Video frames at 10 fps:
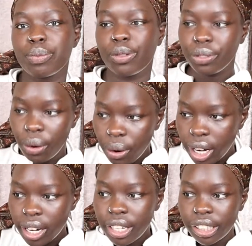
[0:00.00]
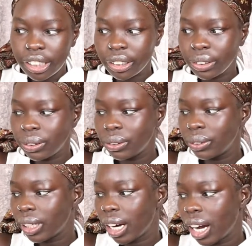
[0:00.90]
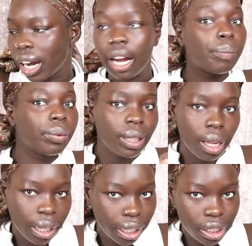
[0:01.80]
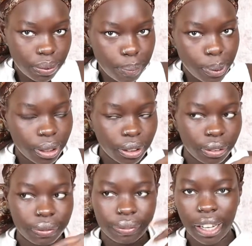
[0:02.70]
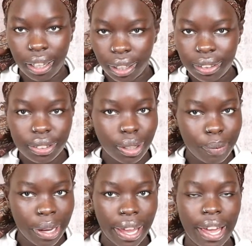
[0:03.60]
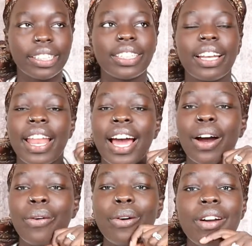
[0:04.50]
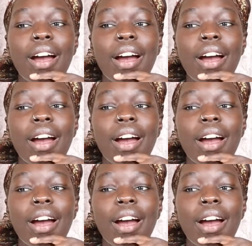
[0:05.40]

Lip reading: before to a different part of England. So I'm in Kent now.